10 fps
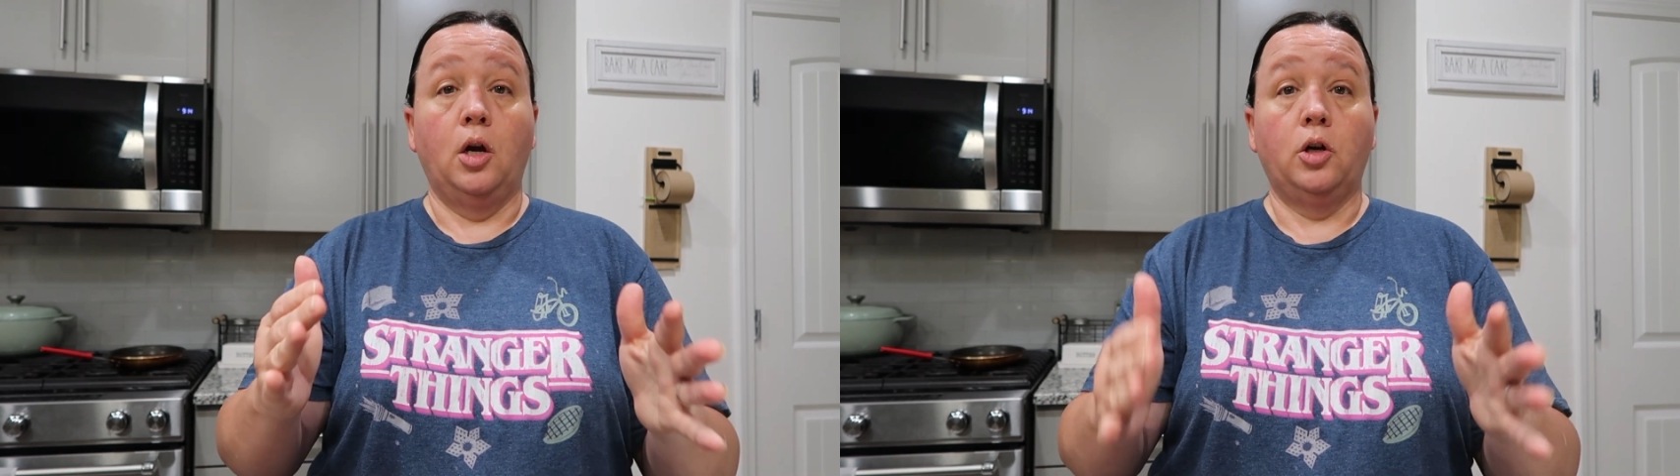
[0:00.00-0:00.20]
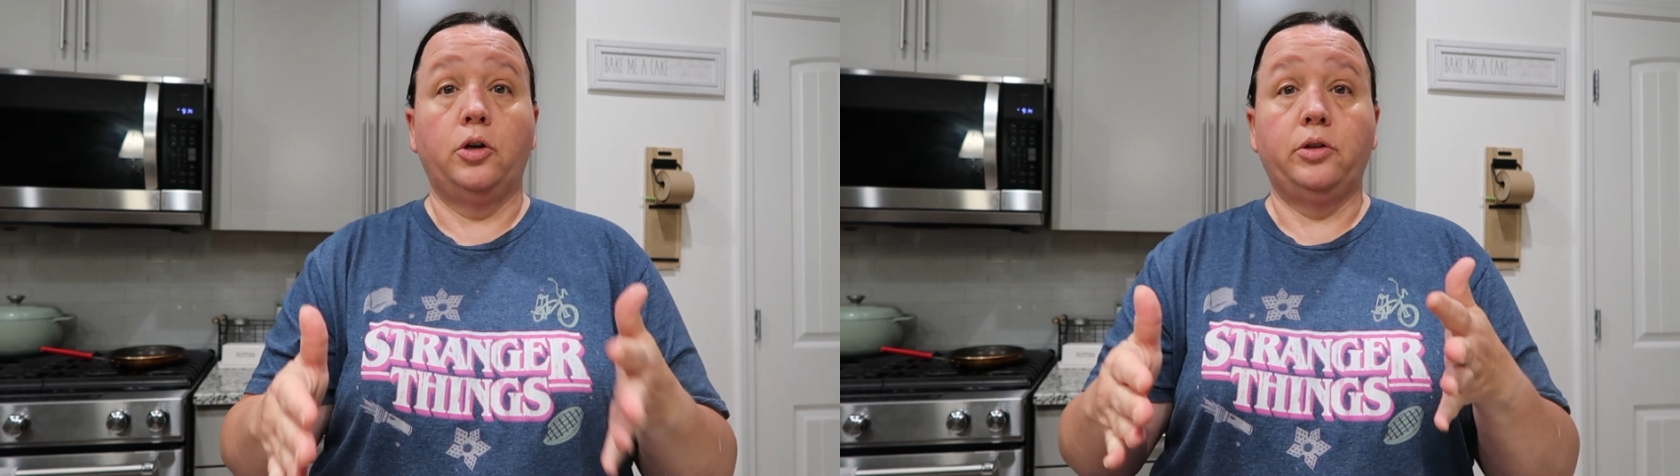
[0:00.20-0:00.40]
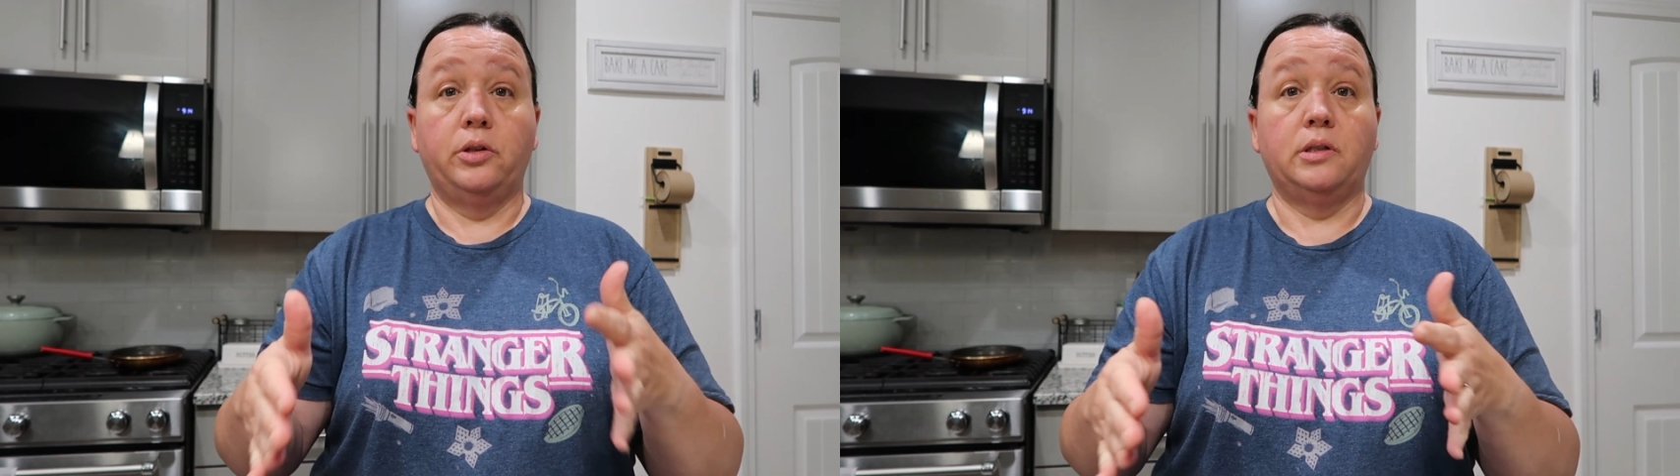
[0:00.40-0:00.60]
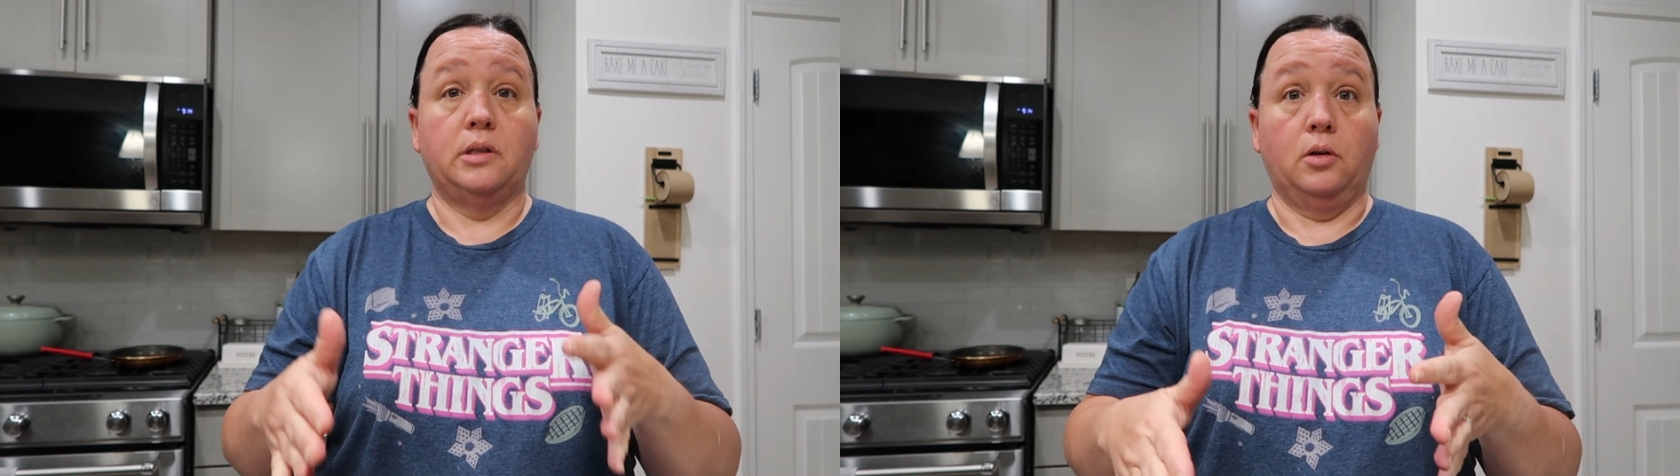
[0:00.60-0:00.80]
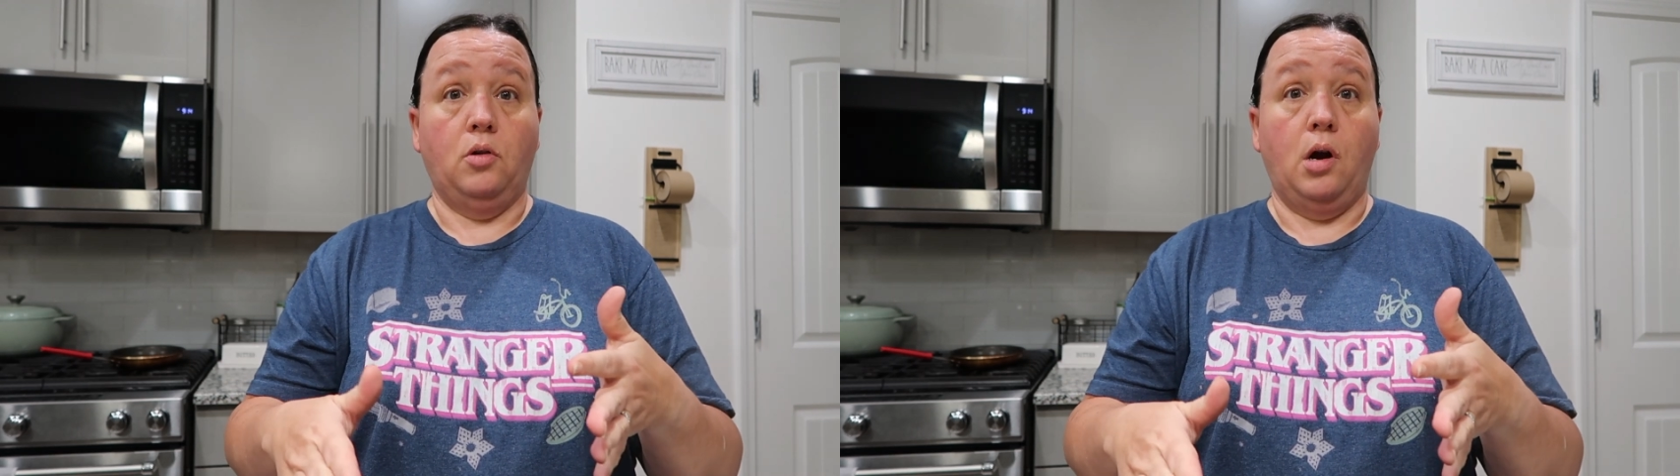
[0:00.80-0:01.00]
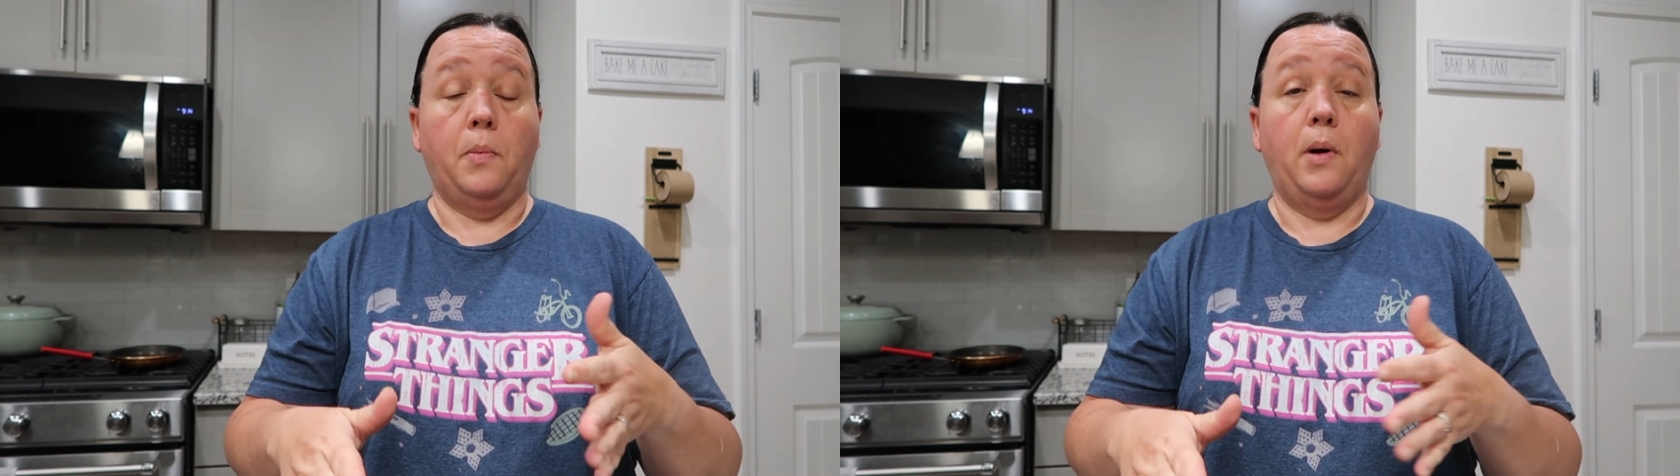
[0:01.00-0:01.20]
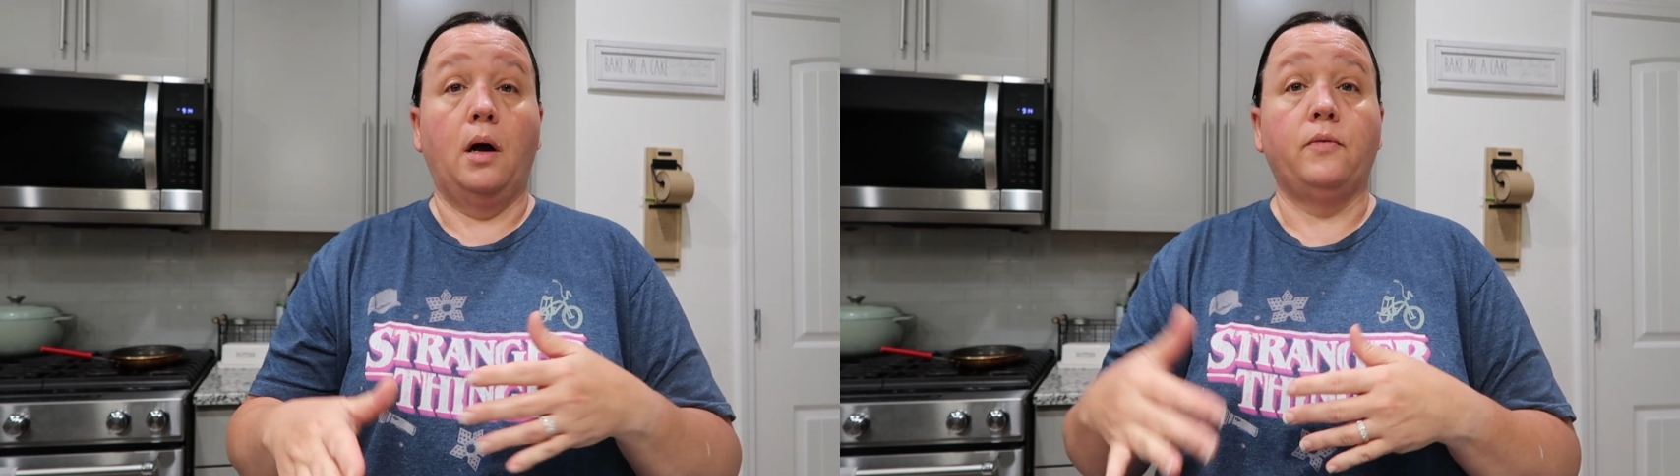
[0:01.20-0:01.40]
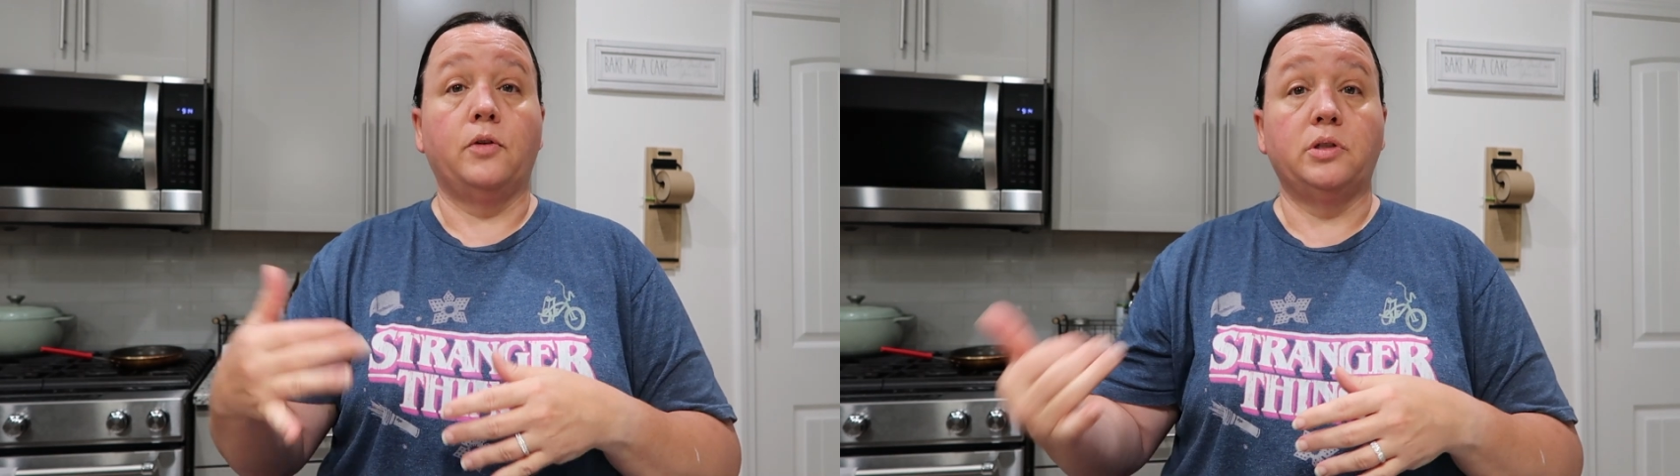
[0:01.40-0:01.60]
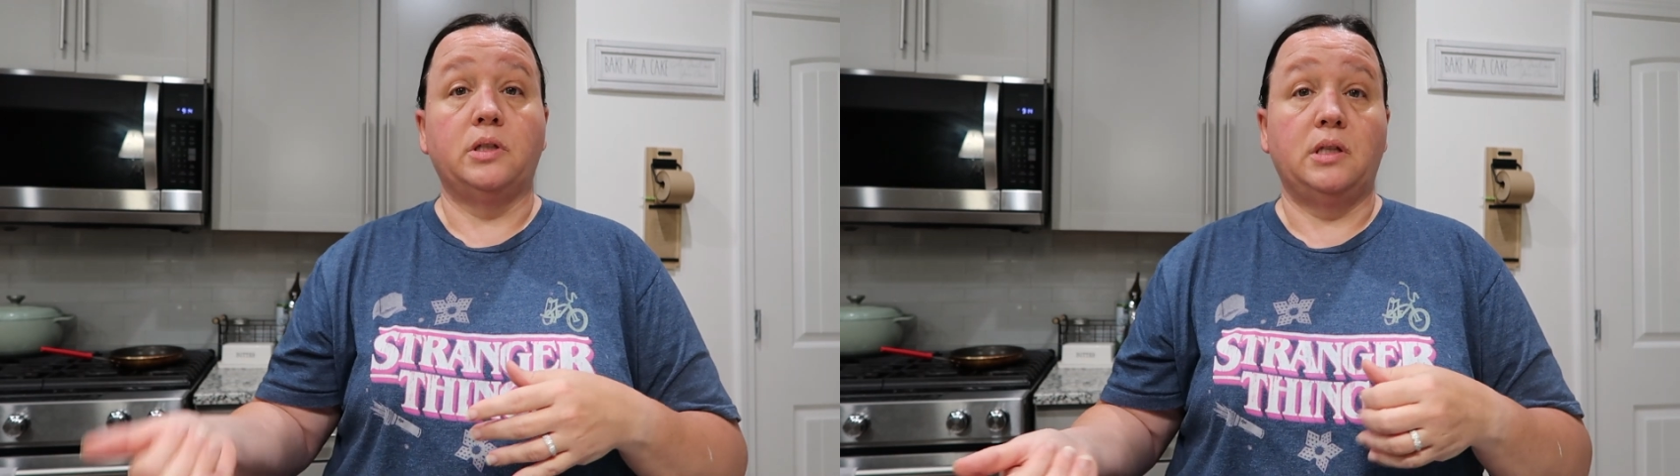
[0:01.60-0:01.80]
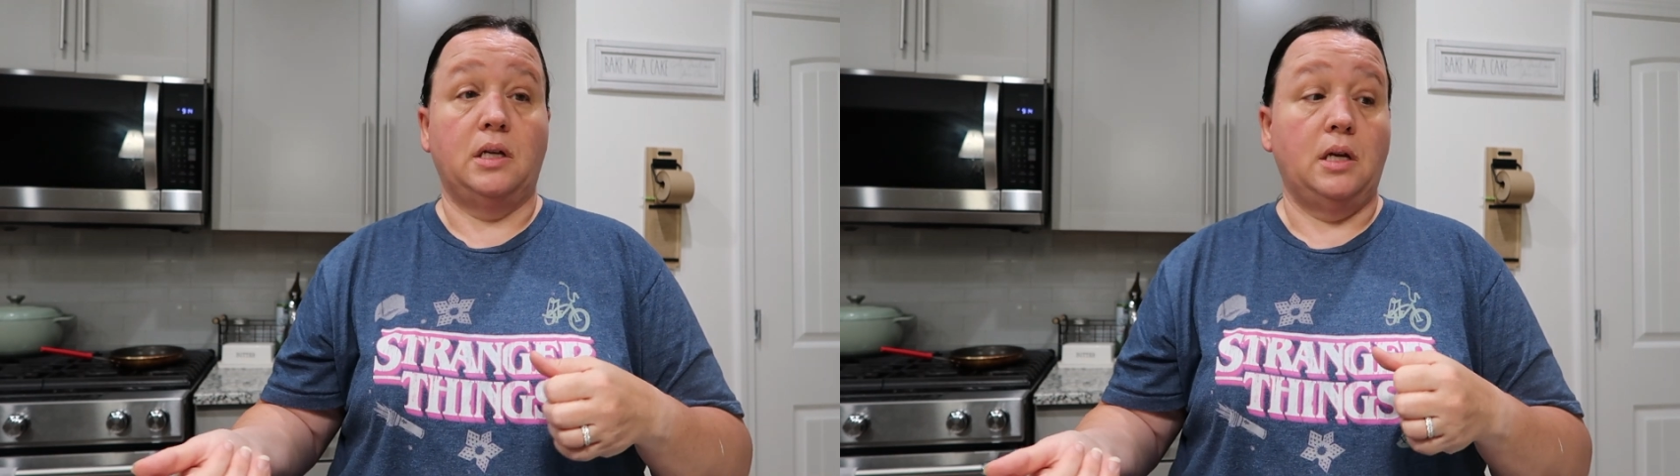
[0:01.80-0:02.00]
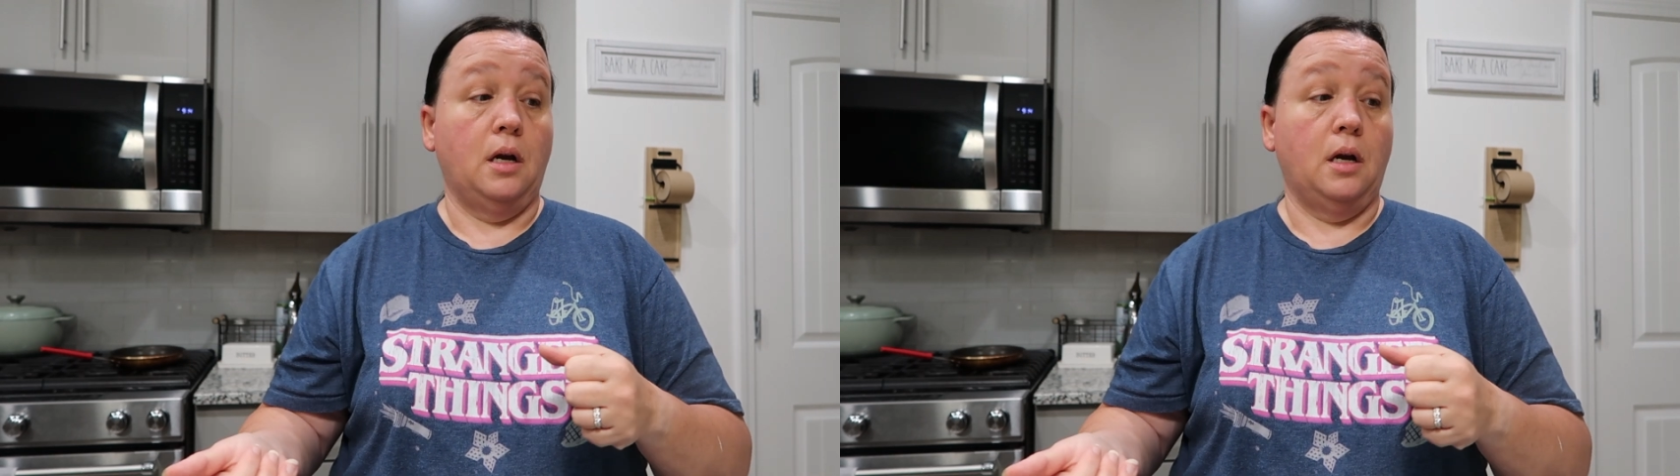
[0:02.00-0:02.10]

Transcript: cook this in the crock pot versus the